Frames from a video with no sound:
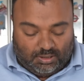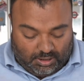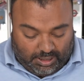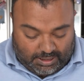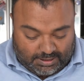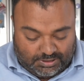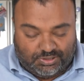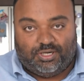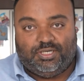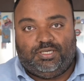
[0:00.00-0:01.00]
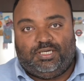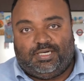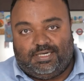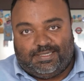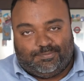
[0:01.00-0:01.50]
Hi guys, sorry.
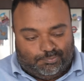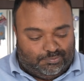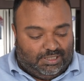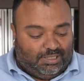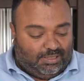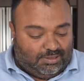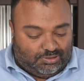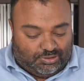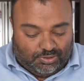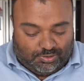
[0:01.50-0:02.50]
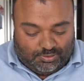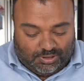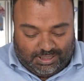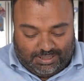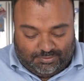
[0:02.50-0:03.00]
So
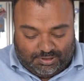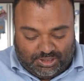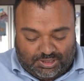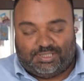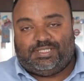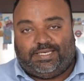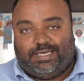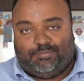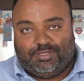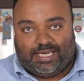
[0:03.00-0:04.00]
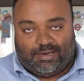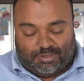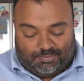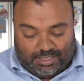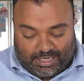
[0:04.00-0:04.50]
we're just setting up the
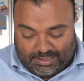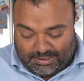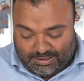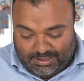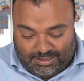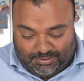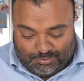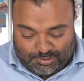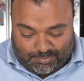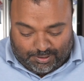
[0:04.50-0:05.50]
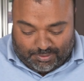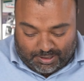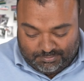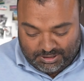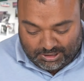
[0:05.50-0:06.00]
camera behind with my
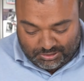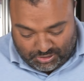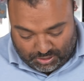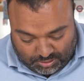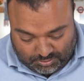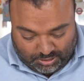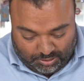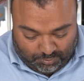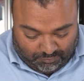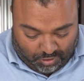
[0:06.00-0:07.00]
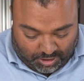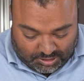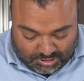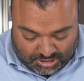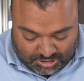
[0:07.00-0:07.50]
mom. So we've got
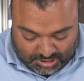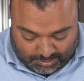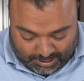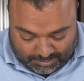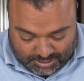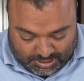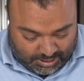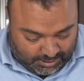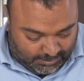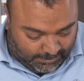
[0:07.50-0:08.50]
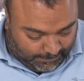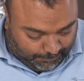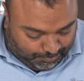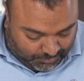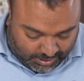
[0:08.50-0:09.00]
the shish kebabs here,
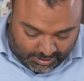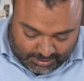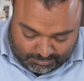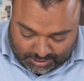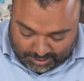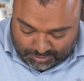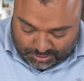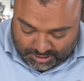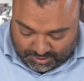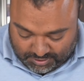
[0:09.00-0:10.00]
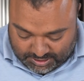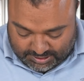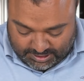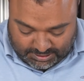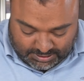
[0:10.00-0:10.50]
and we're going to give it a
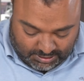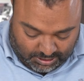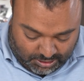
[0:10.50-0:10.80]
taste.